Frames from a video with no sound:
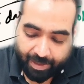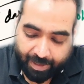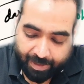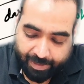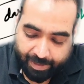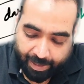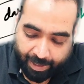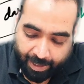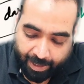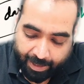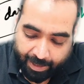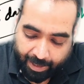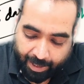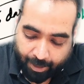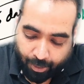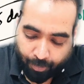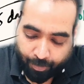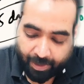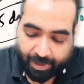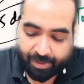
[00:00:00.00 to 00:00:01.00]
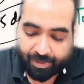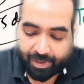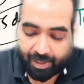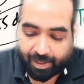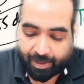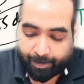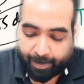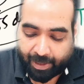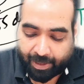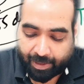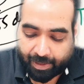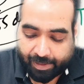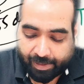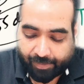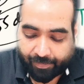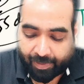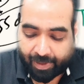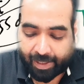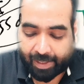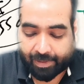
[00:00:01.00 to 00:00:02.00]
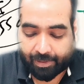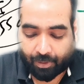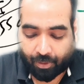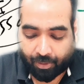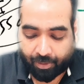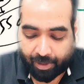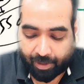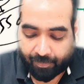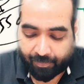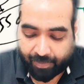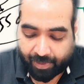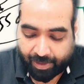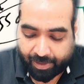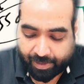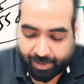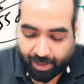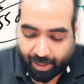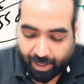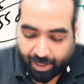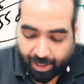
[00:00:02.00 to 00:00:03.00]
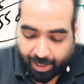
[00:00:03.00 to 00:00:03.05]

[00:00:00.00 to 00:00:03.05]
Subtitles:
these 8 lakh rupees shall be classified as long term funds